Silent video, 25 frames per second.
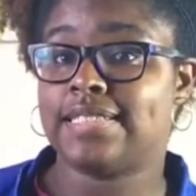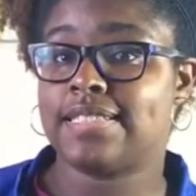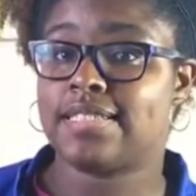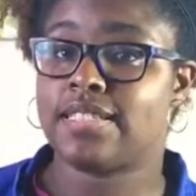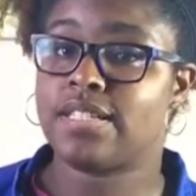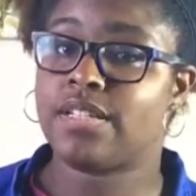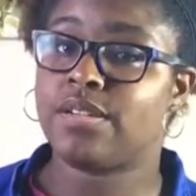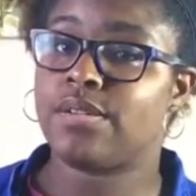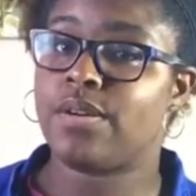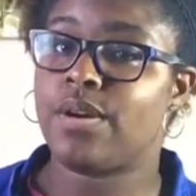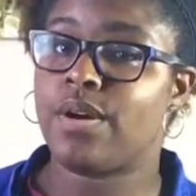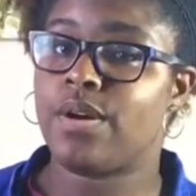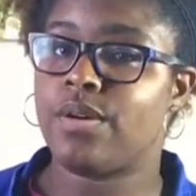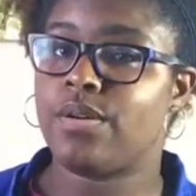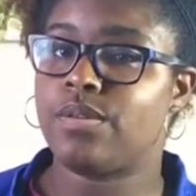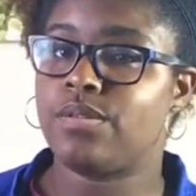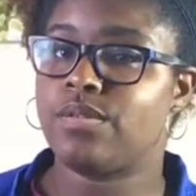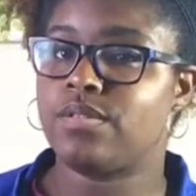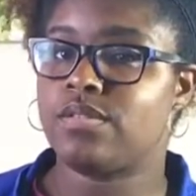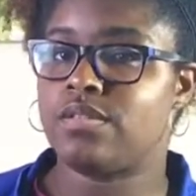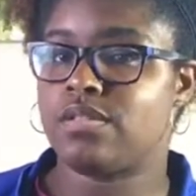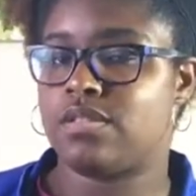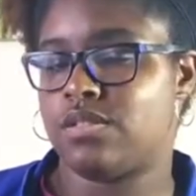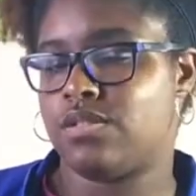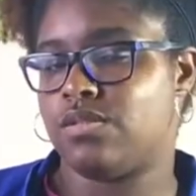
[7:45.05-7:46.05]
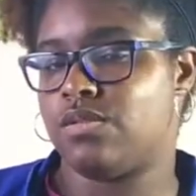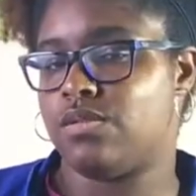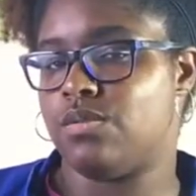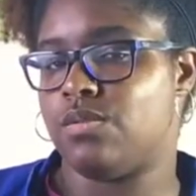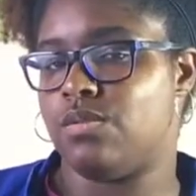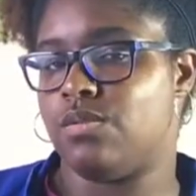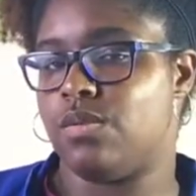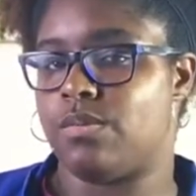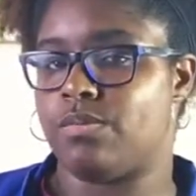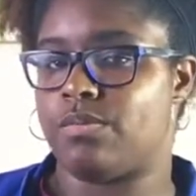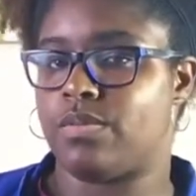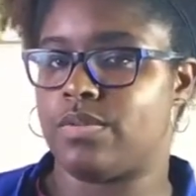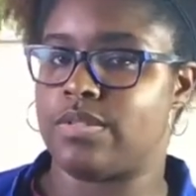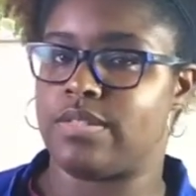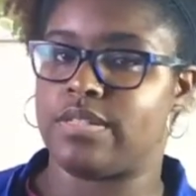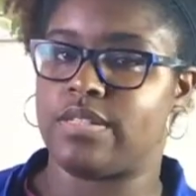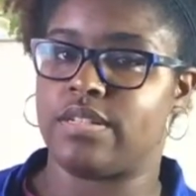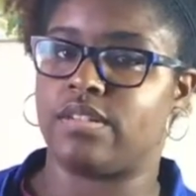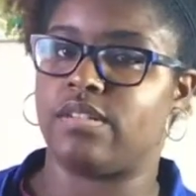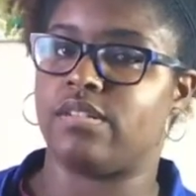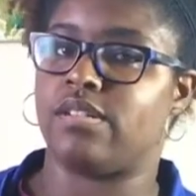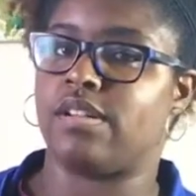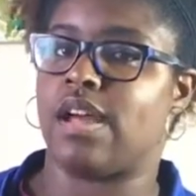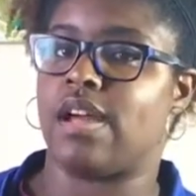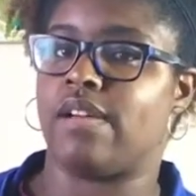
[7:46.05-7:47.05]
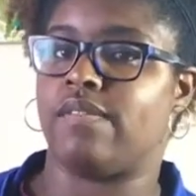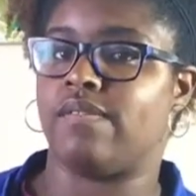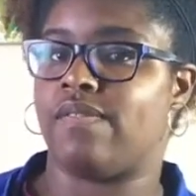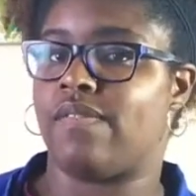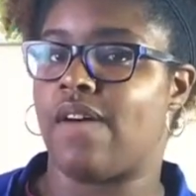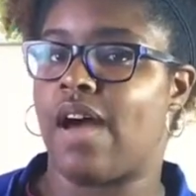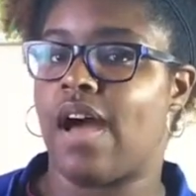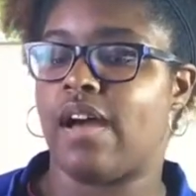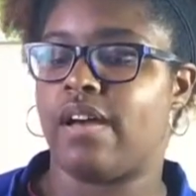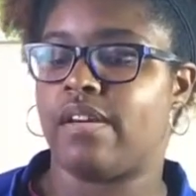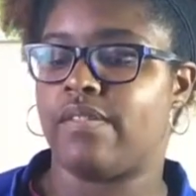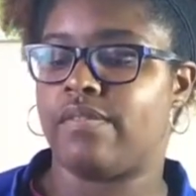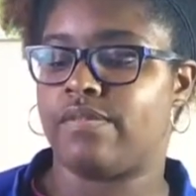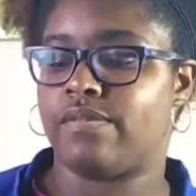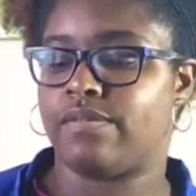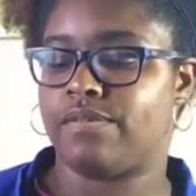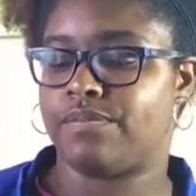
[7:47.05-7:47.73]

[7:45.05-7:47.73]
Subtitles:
to 1.095.